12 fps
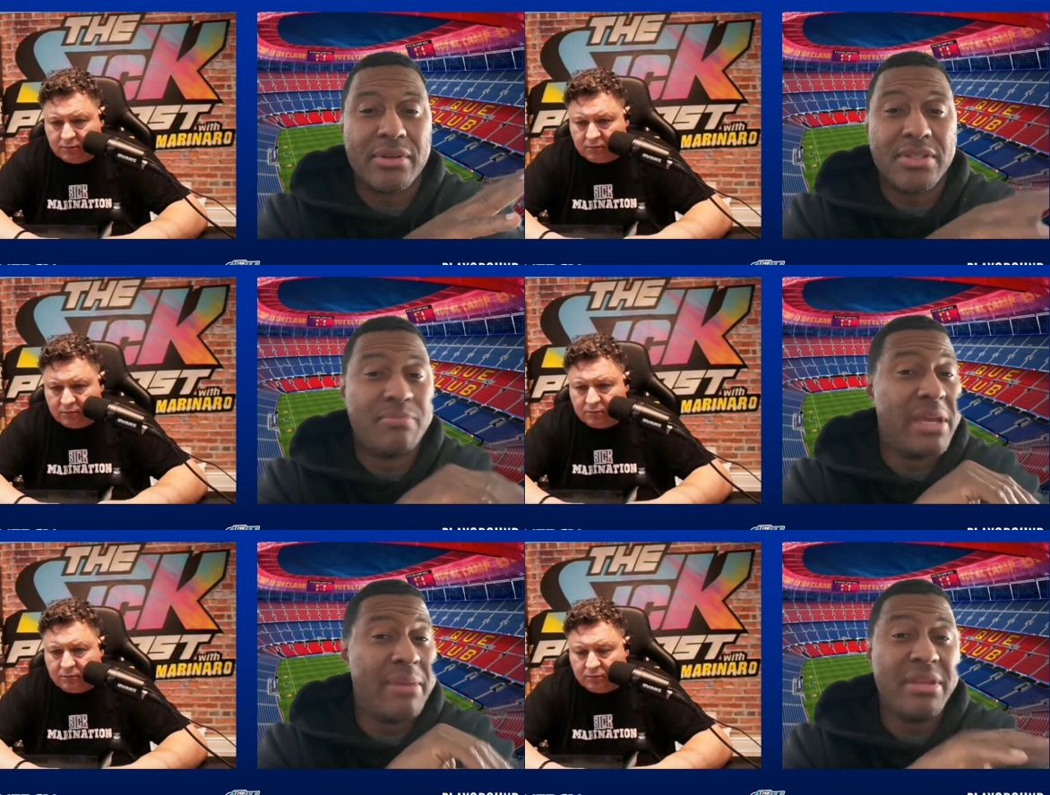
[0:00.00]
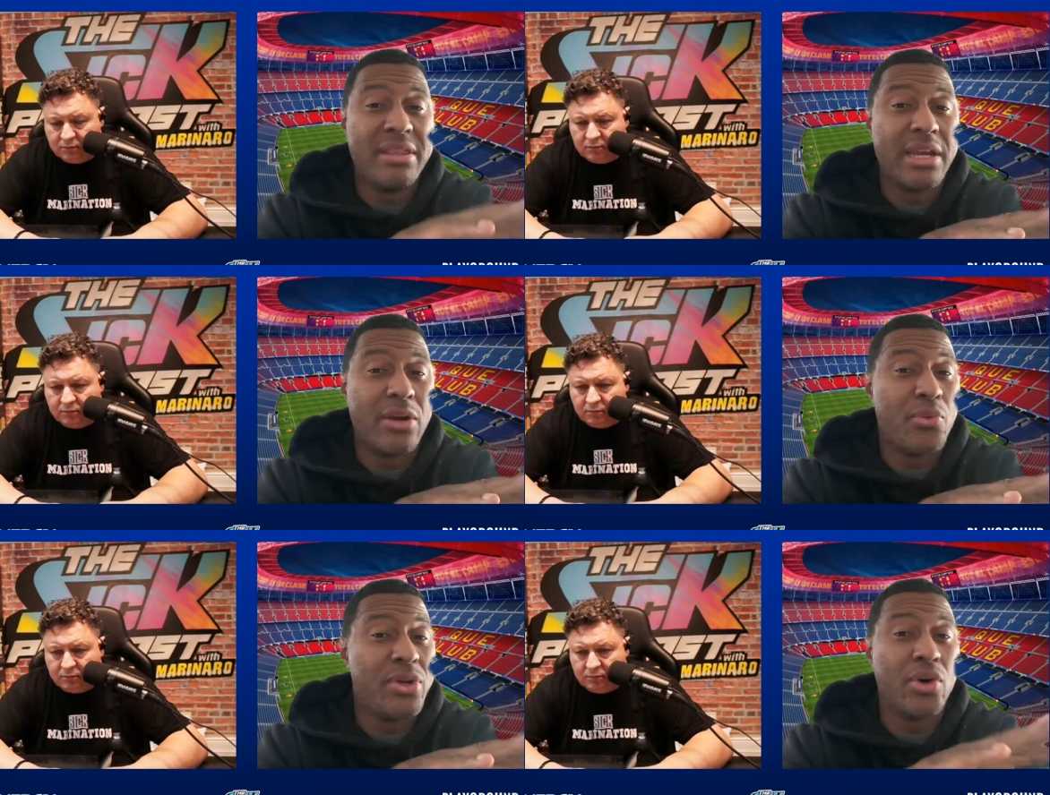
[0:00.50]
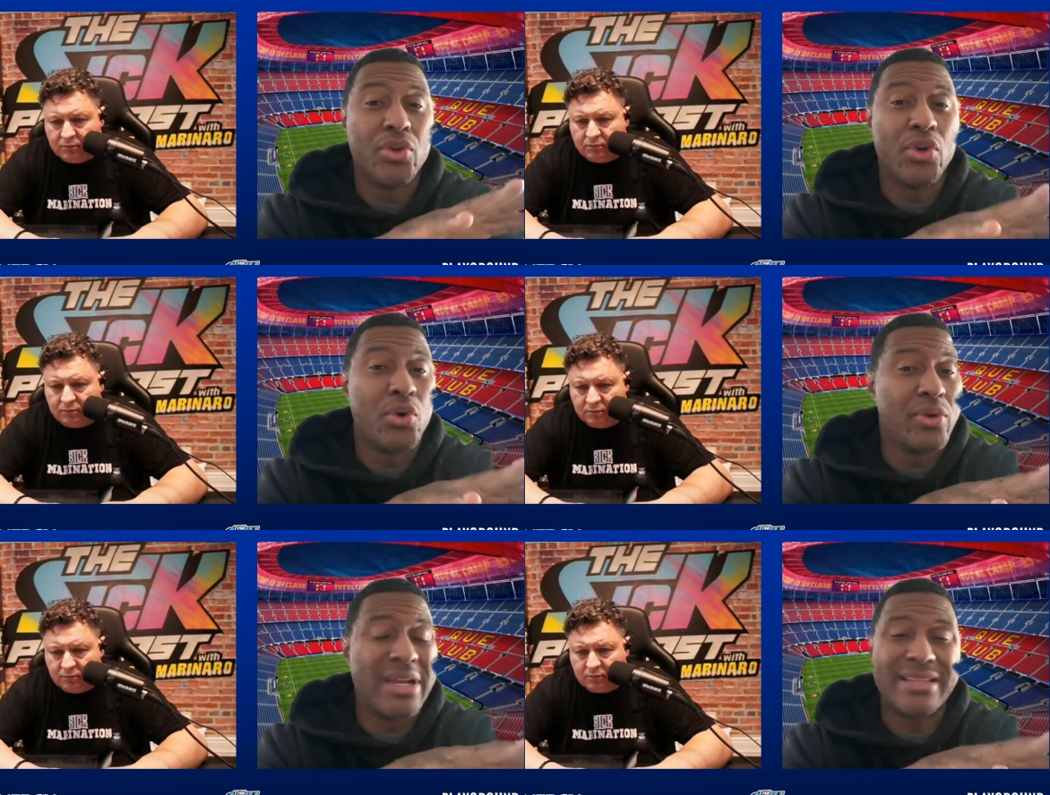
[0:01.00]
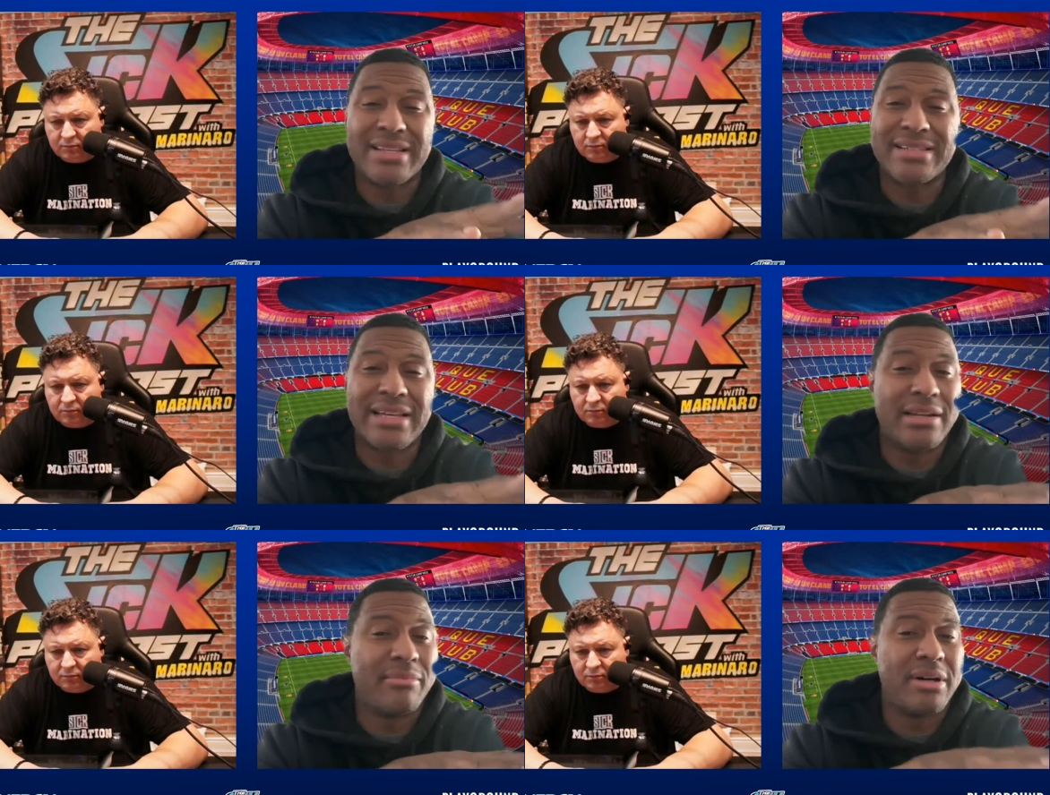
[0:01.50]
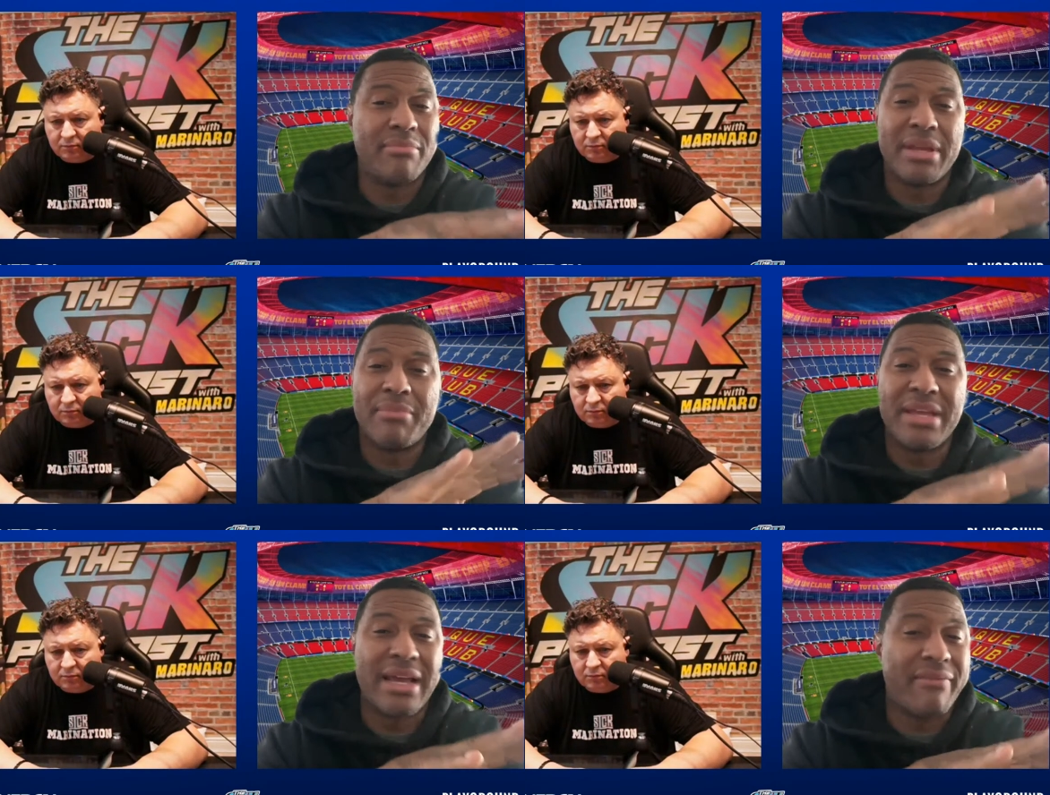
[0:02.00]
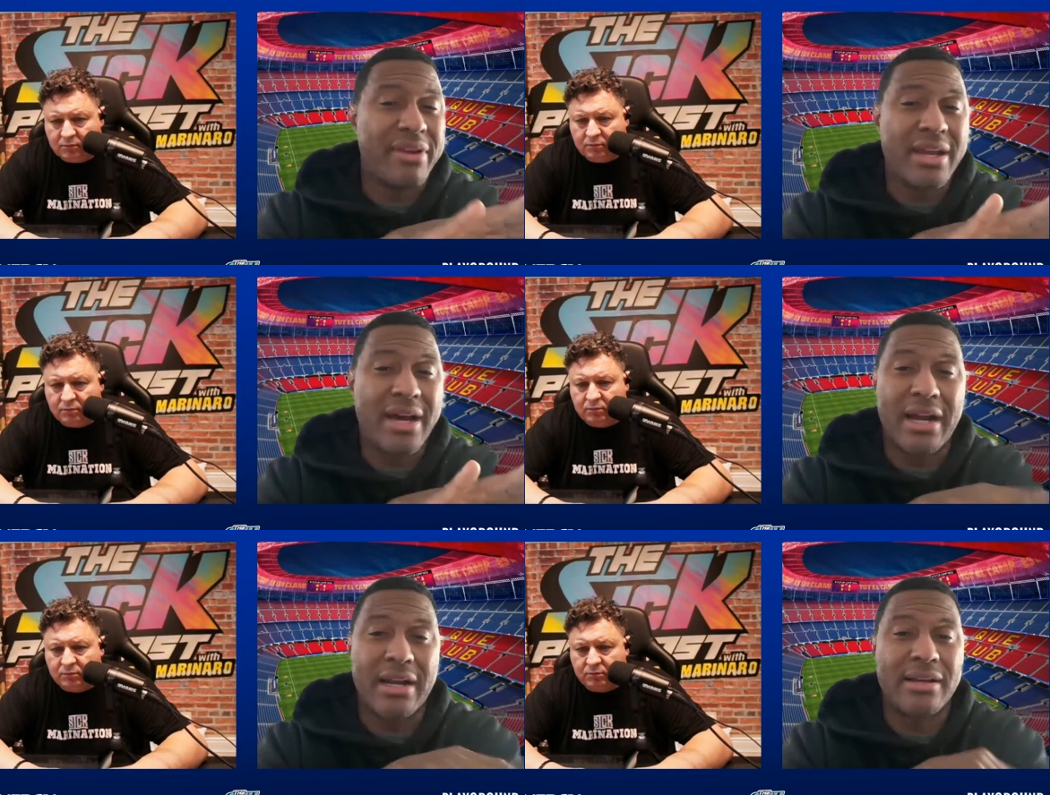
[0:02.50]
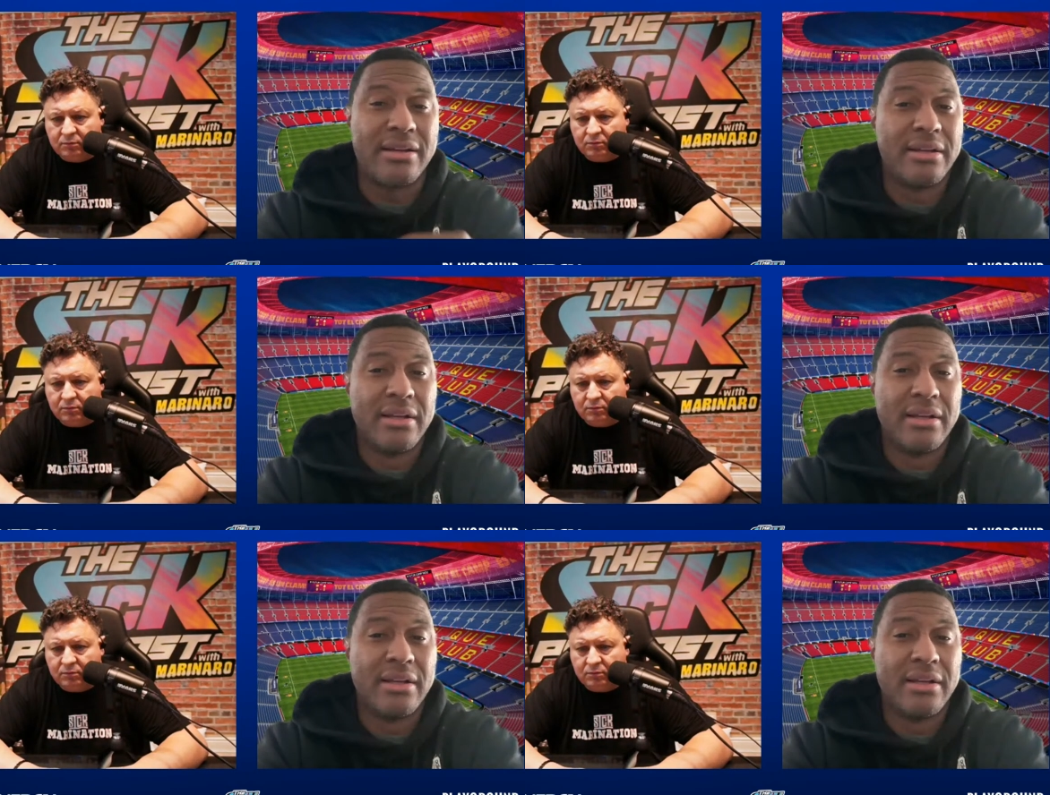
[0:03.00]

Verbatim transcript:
Speaker 1: because maybe there we don't know Nathan Saliba maybe have a knock,